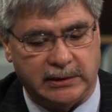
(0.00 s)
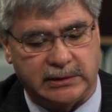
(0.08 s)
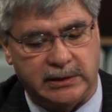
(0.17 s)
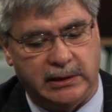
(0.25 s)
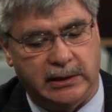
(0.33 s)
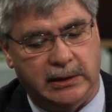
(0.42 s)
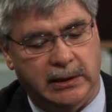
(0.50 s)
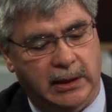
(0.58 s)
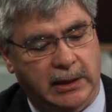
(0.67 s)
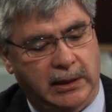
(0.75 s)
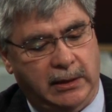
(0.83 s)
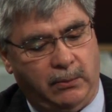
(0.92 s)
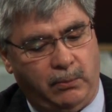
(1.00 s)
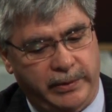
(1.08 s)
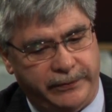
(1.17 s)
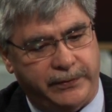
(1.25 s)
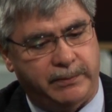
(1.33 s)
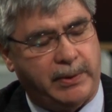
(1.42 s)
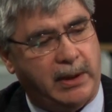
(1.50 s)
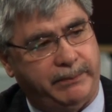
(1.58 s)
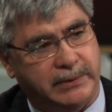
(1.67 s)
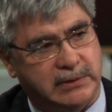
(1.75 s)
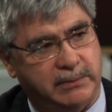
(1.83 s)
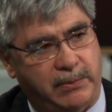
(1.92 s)
to see, with the
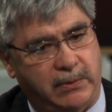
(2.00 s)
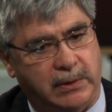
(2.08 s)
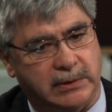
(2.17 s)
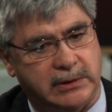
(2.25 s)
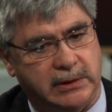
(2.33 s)
proper supports,